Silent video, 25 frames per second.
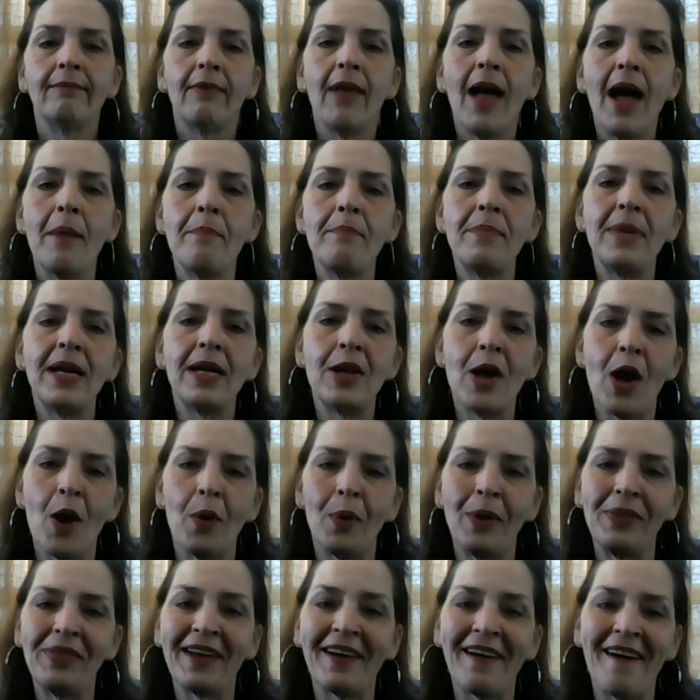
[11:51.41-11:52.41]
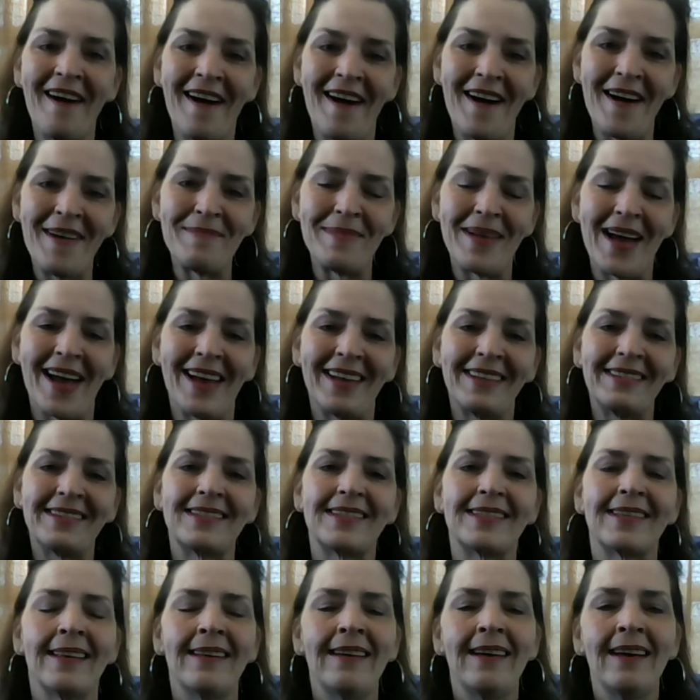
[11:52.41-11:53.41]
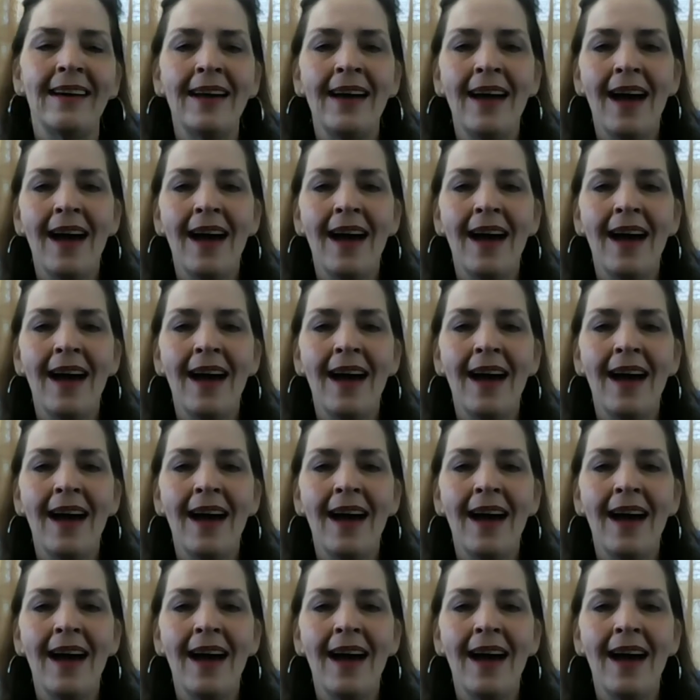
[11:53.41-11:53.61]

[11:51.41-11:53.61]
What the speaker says: Let me know in the comments.